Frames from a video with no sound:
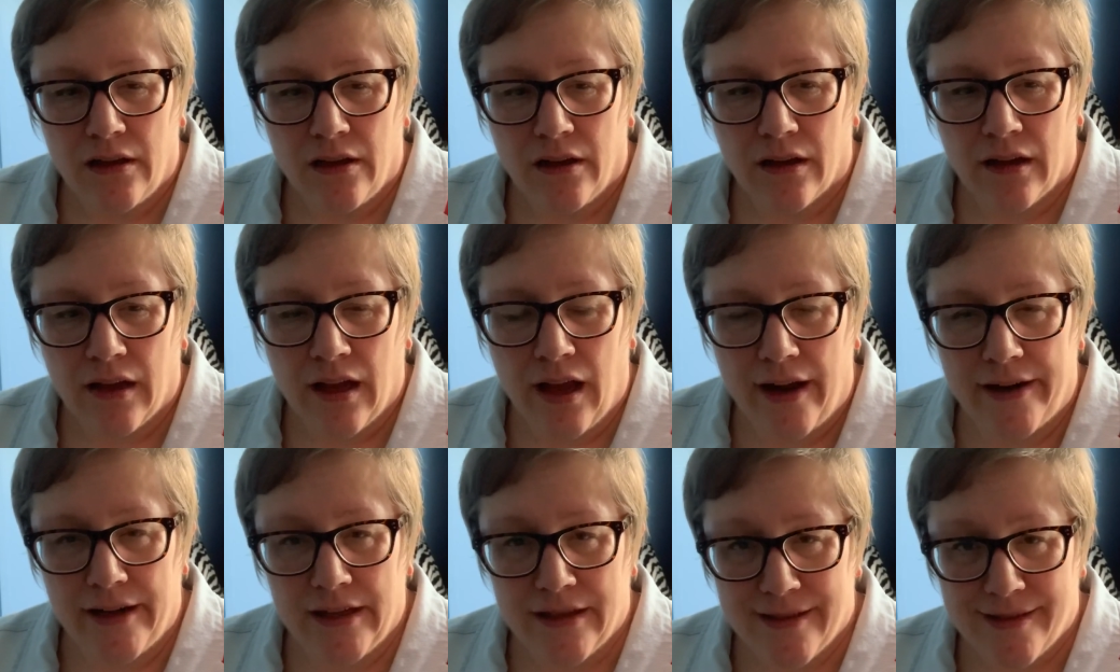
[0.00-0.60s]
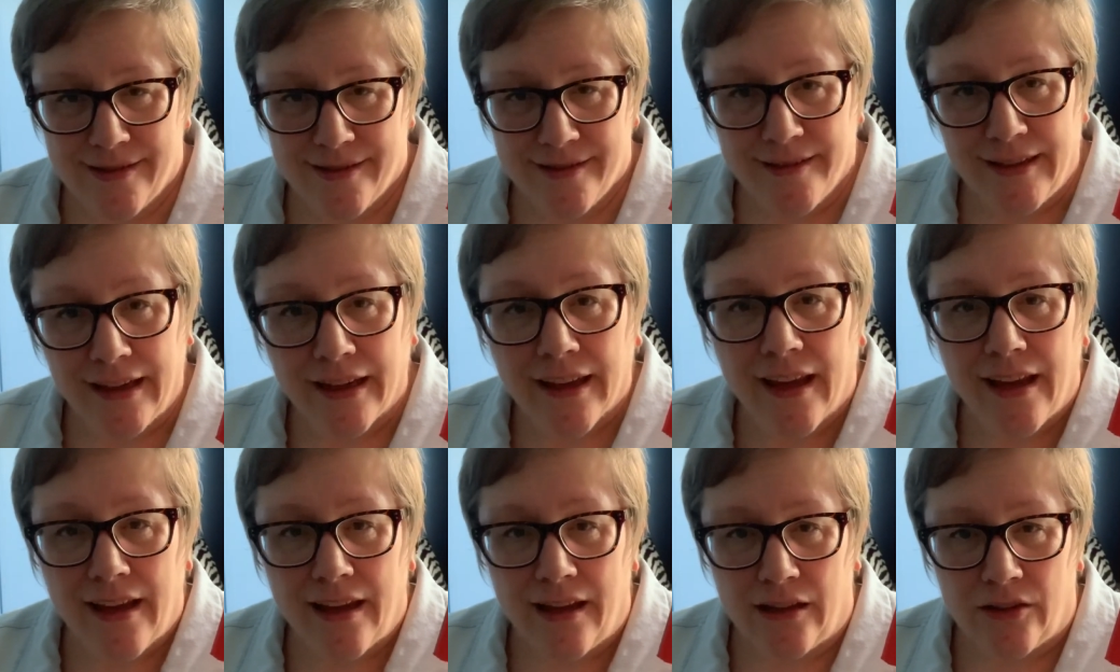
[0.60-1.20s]
kind of
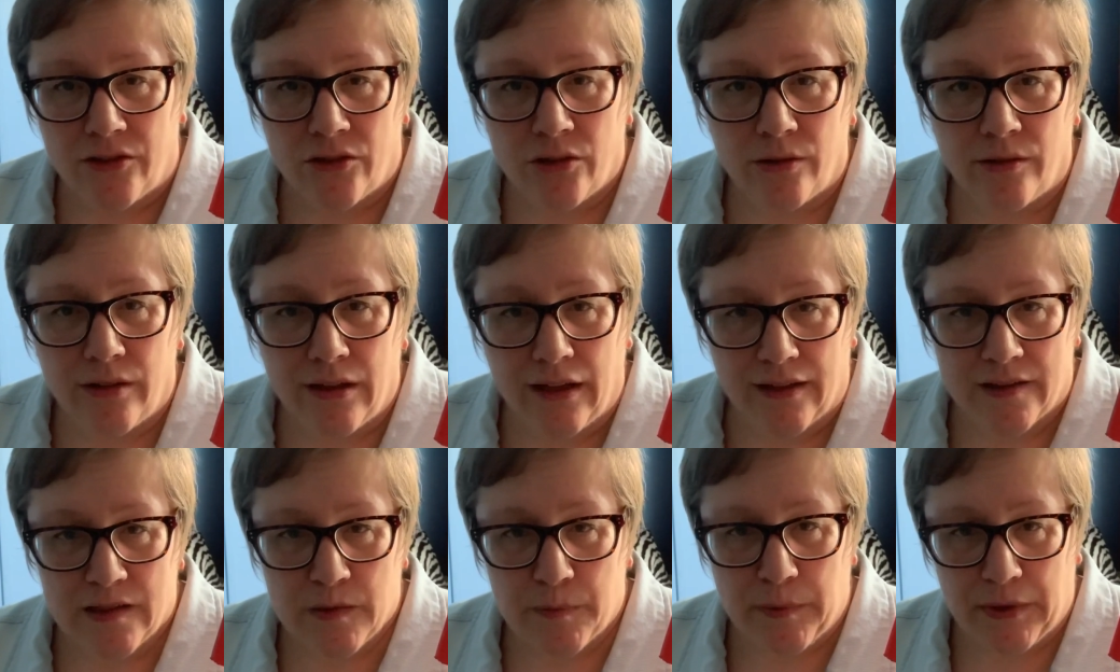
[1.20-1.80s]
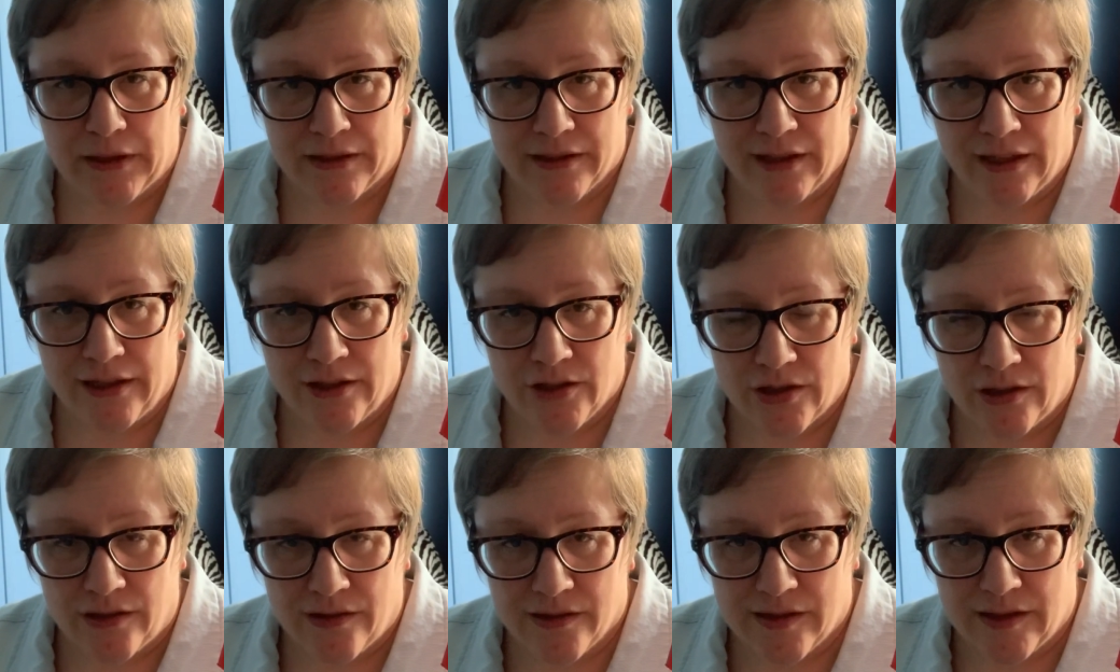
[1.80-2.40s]
sticking it to the
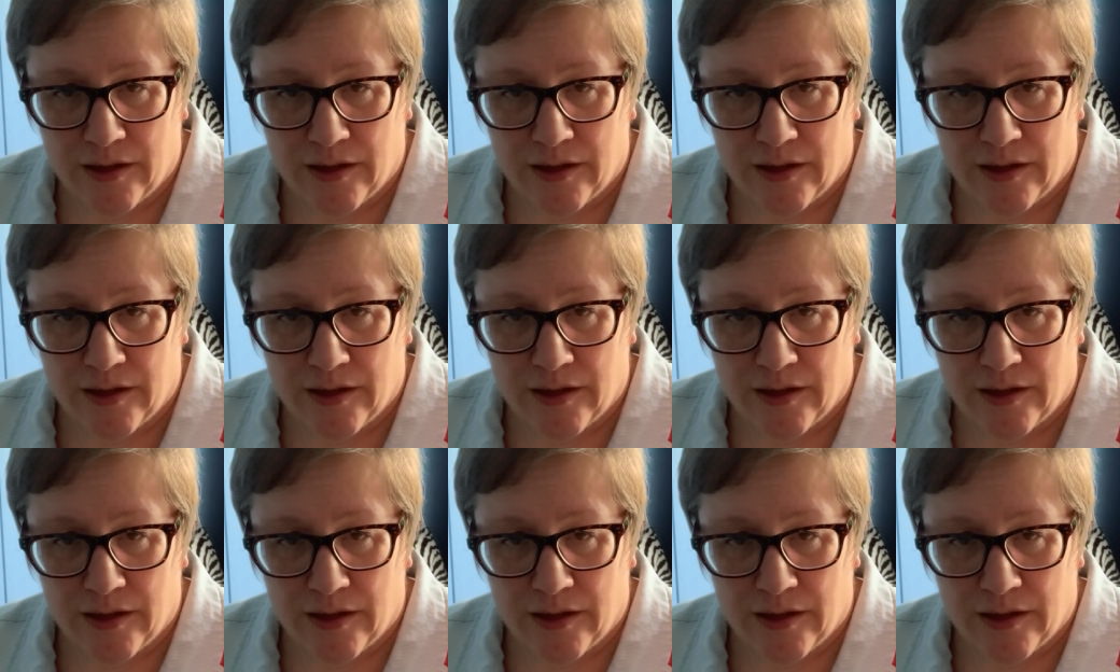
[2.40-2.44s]
expectations